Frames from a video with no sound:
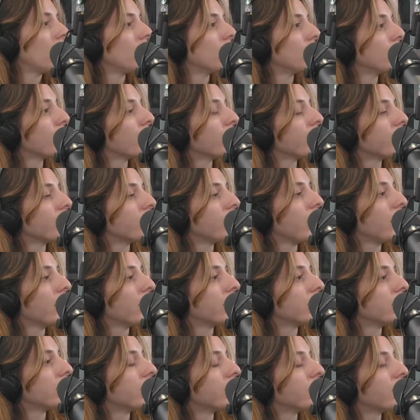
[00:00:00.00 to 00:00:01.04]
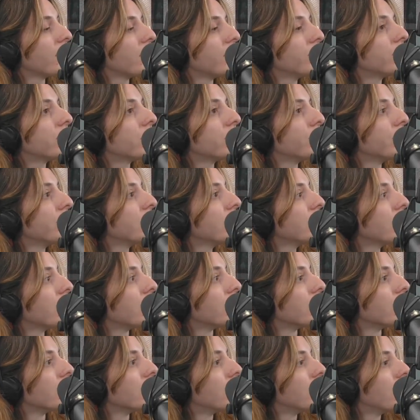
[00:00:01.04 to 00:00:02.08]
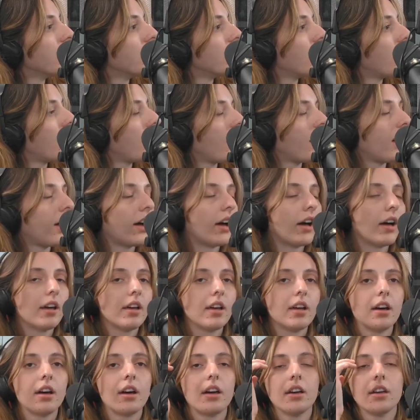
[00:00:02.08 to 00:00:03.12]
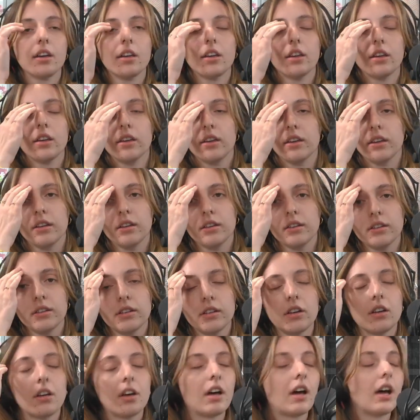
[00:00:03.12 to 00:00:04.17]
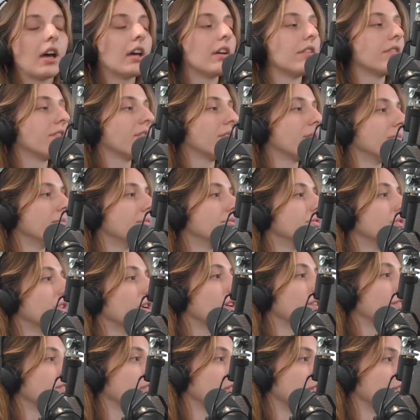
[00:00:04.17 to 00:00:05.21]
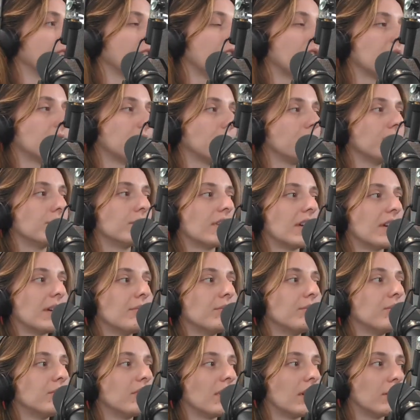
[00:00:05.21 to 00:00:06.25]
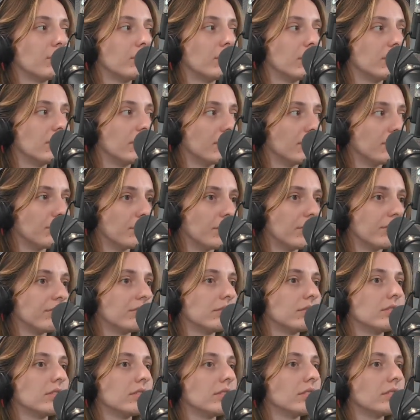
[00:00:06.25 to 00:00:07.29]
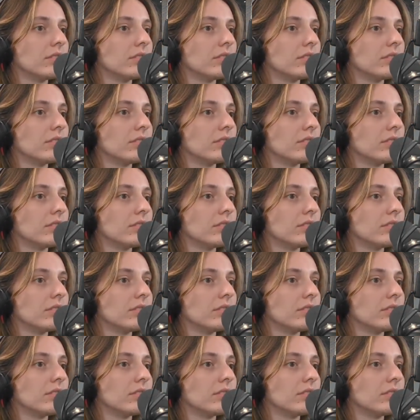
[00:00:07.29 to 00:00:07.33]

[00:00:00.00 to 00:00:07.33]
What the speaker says: was like the same for me. I have some friends and all that who came to Taiwan before